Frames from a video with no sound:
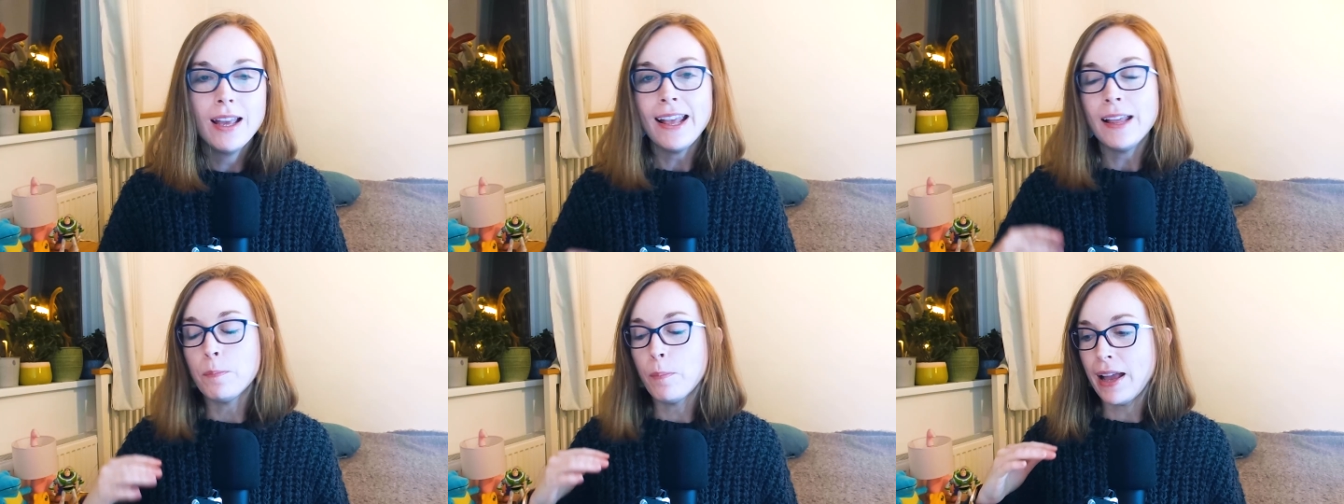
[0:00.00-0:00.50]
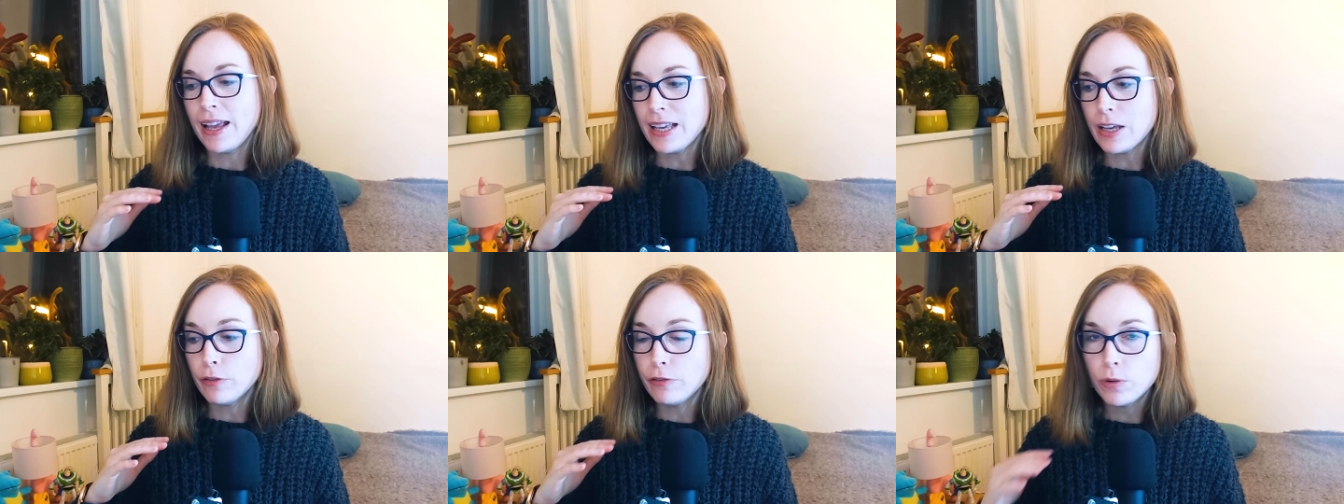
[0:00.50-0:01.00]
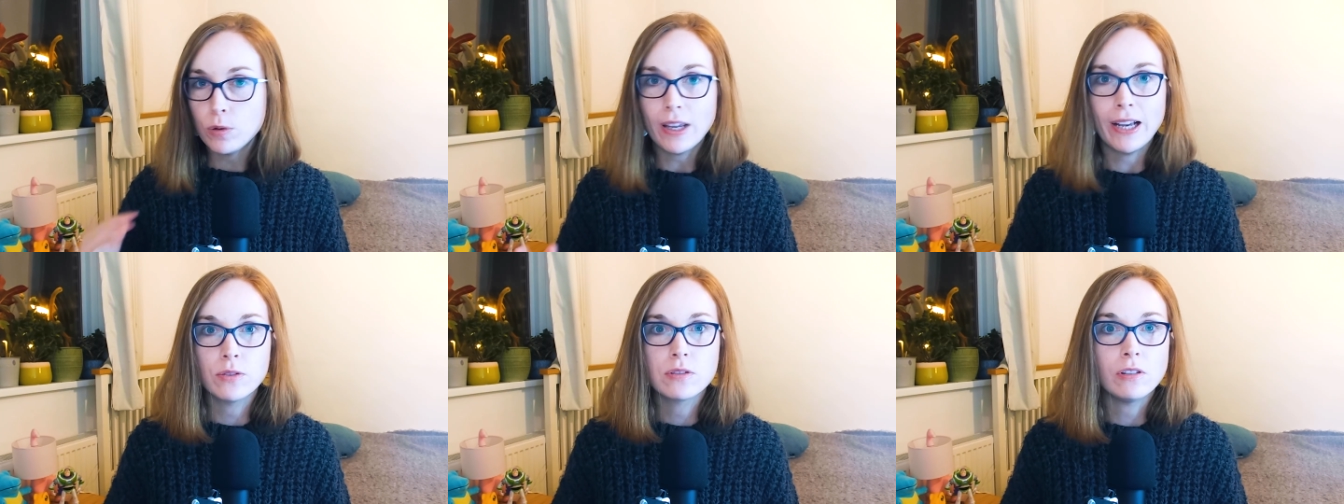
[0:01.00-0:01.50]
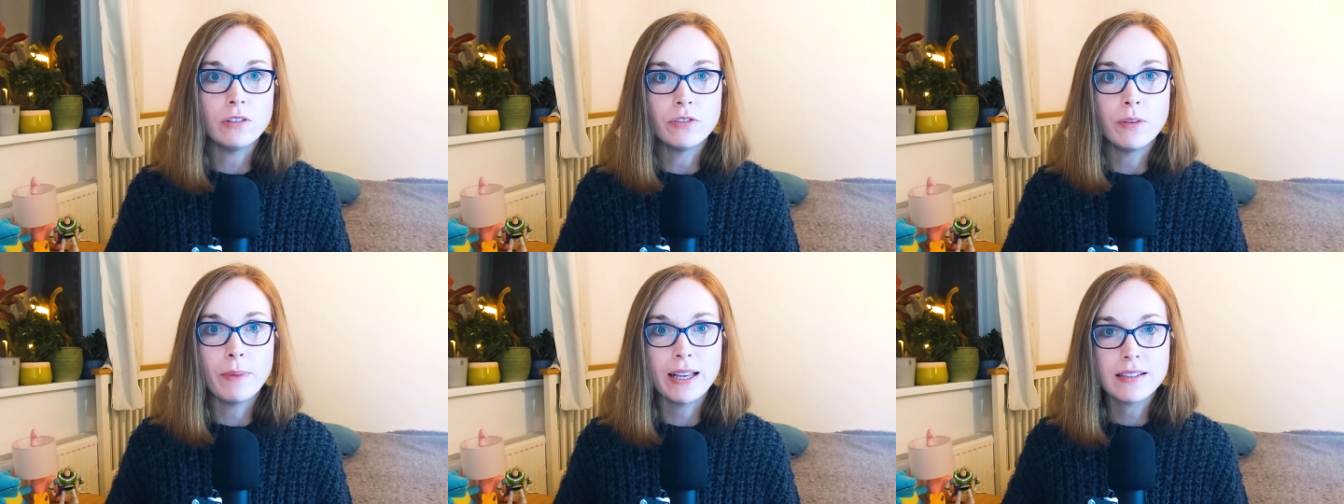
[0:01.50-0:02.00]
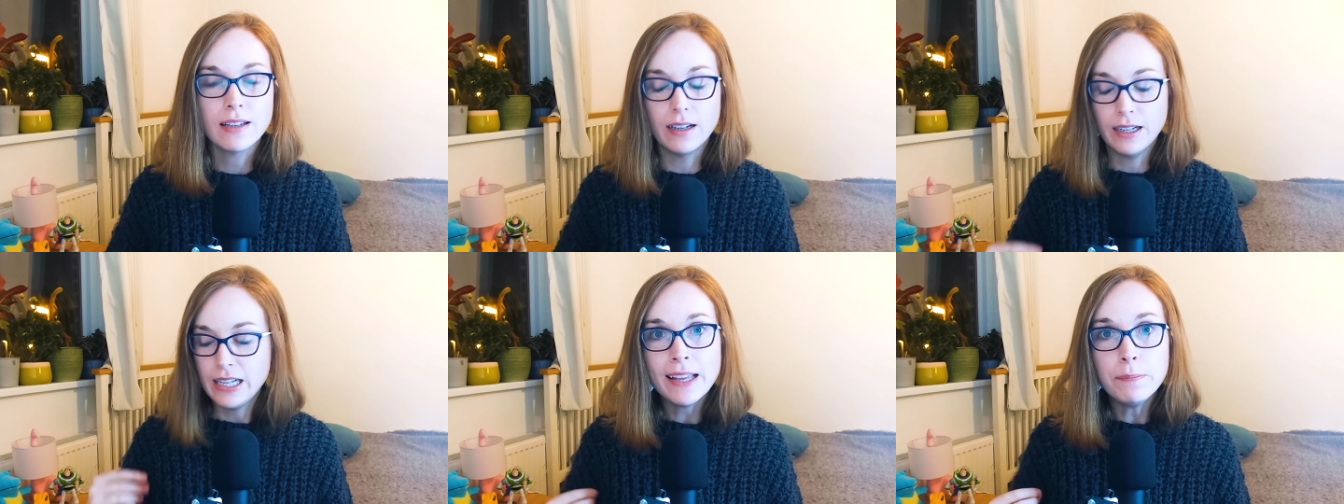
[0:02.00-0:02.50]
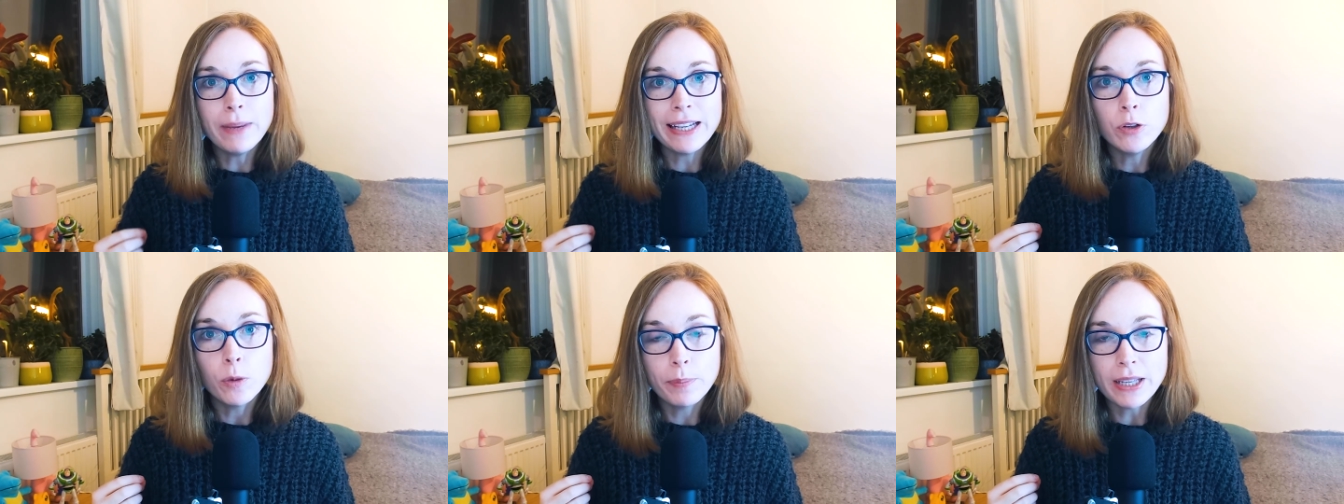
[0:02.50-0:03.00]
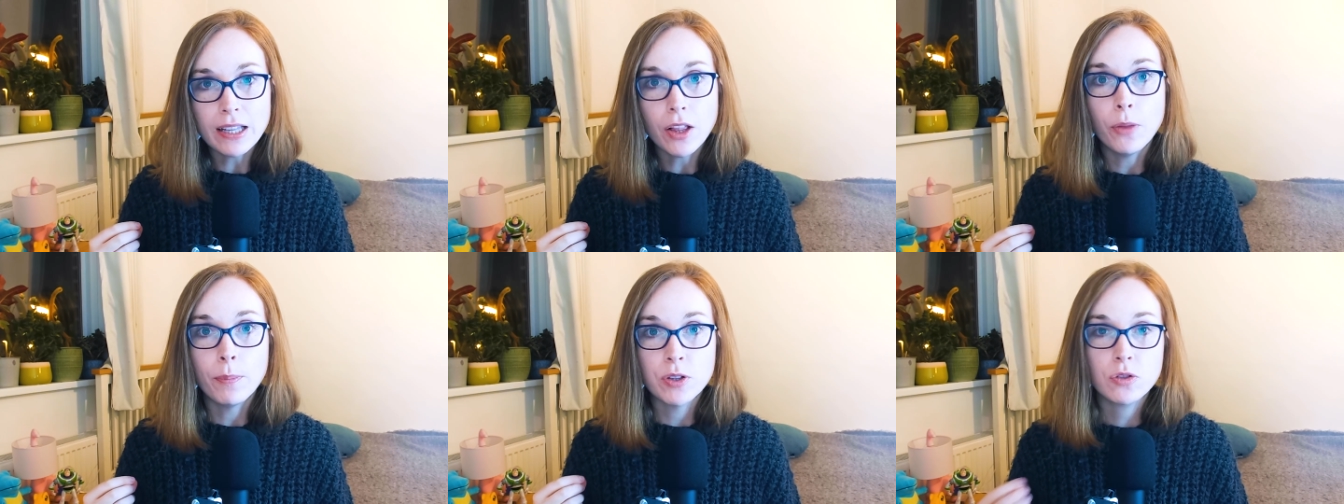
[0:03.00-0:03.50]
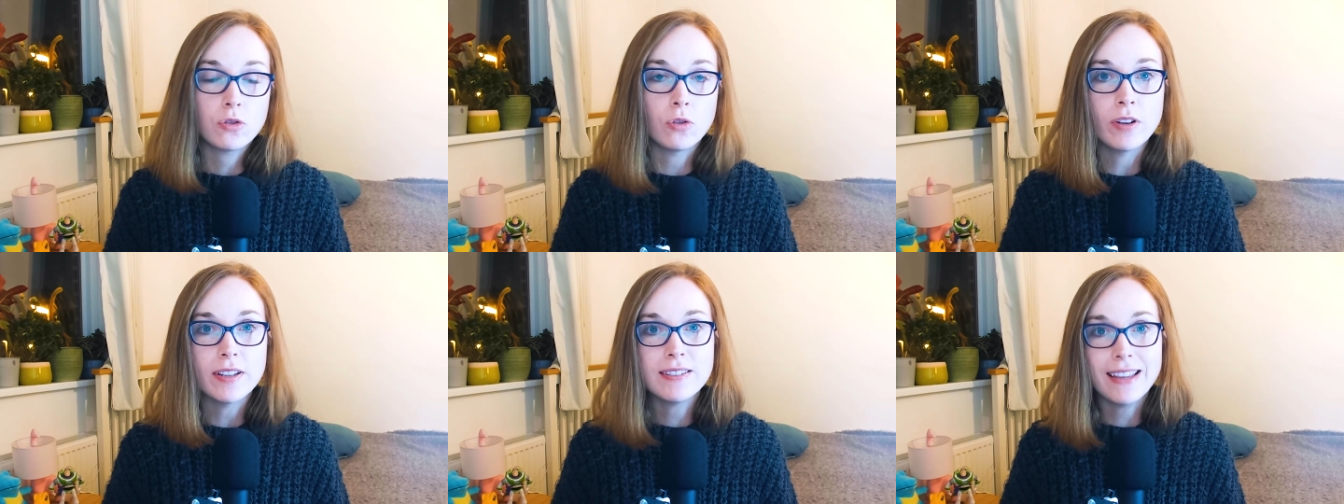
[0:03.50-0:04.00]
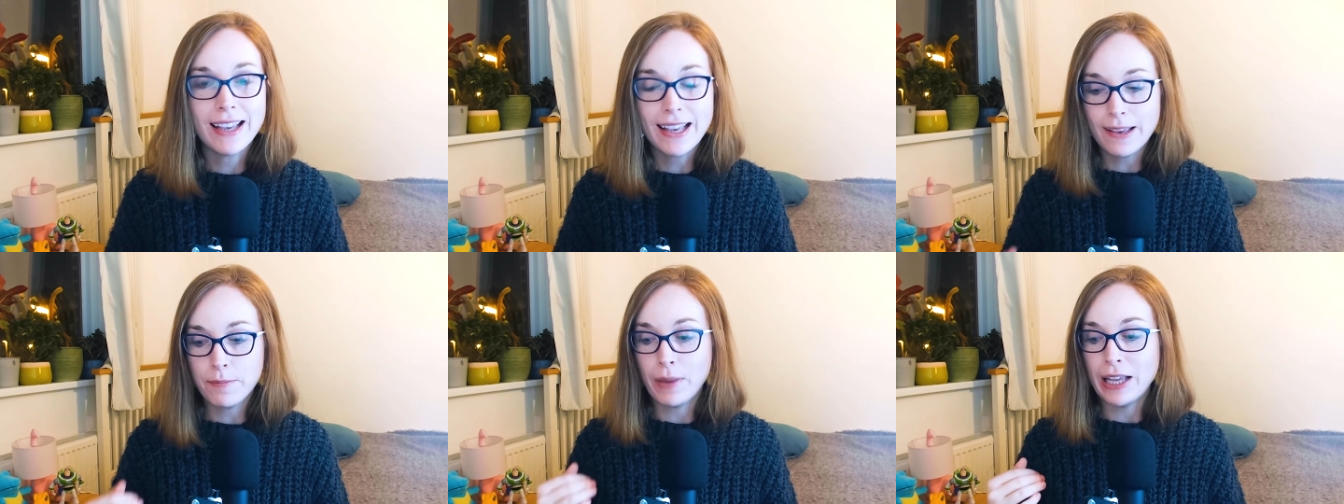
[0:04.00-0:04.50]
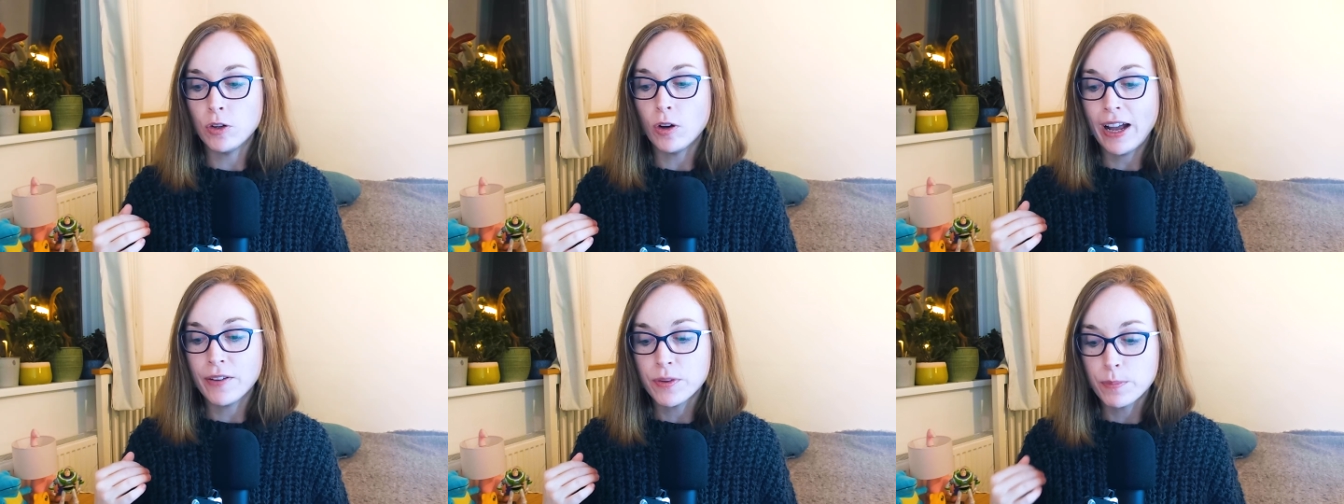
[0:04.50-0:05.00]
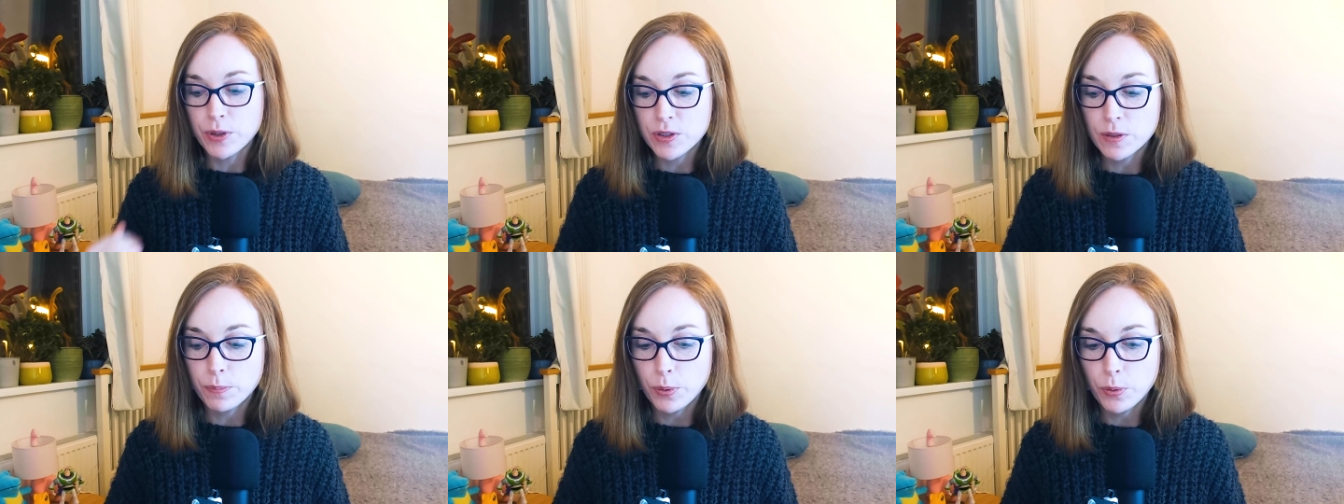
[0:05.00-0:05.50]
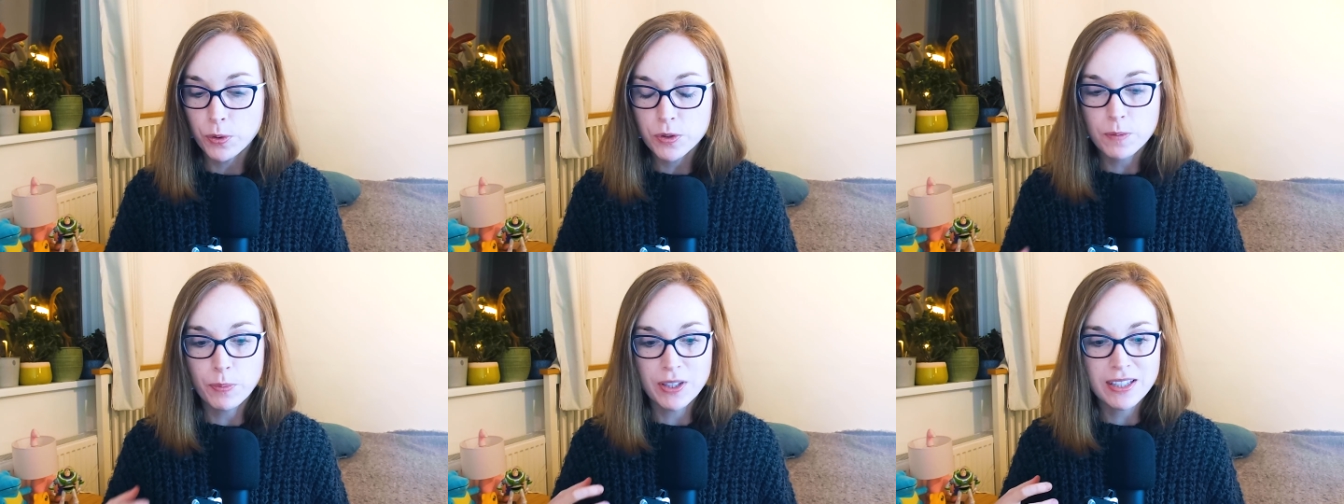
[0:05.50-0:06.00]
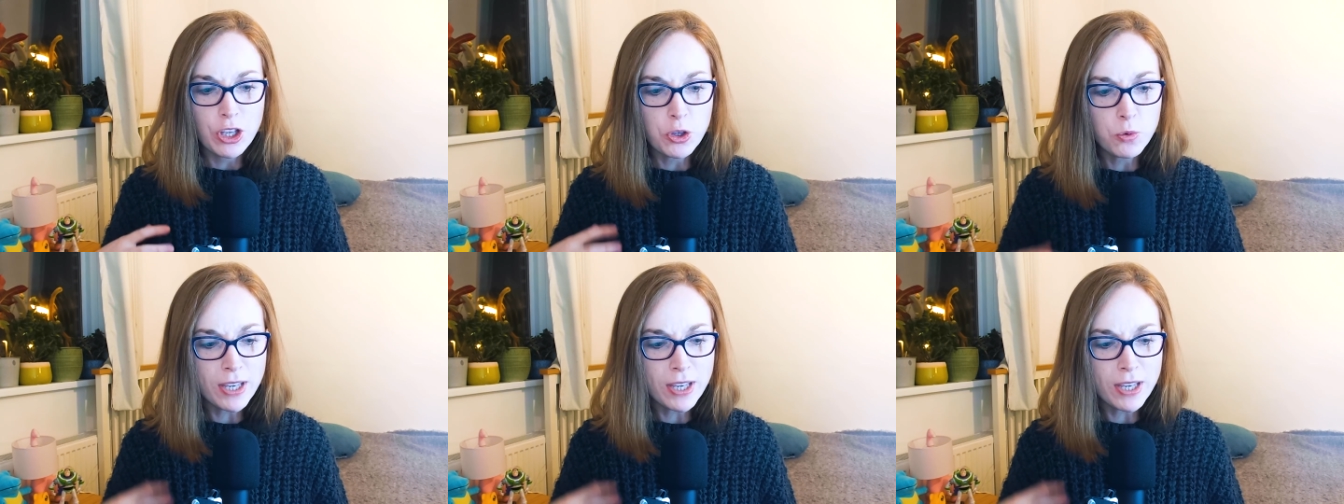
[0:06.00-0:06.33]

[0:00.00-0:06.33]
It may fall out of the meta, it may not be the most strongest thing, it may not have the most support, but you